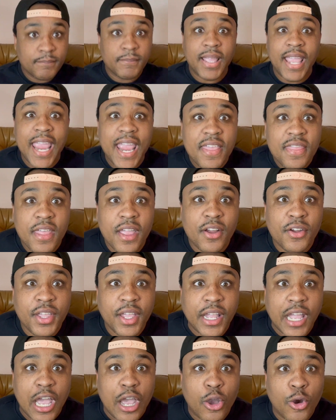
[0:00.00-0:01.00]
and there
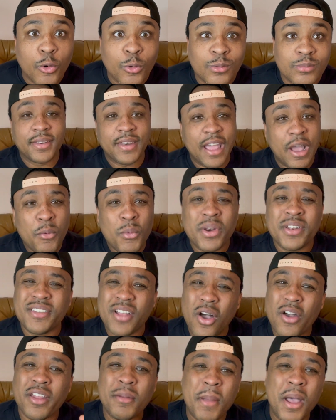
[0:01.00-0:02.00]
you go. Now, when
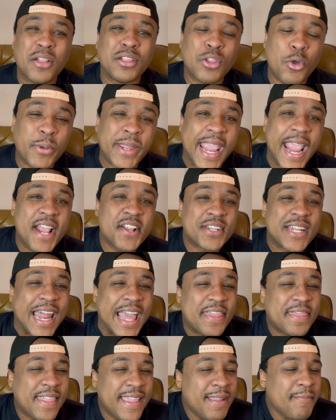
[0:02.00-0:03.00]
talking about location,
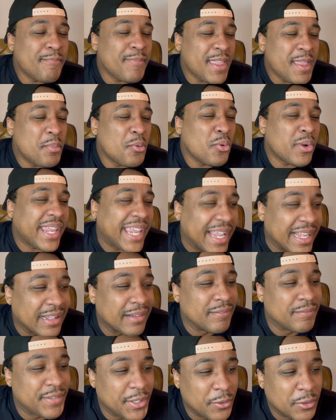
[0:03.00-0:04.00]
I think people get
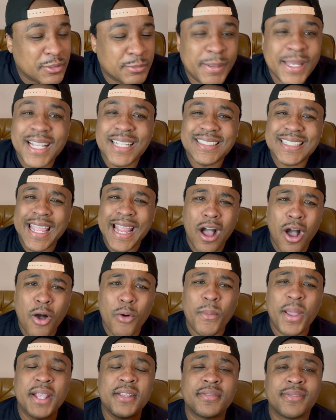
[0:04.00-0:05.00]
confused because they
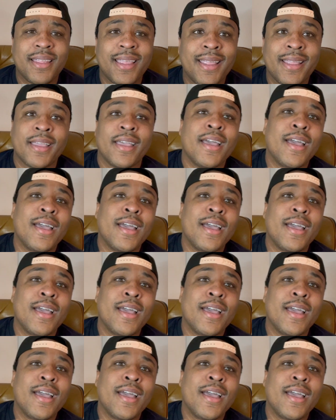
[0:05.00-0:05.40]
always think,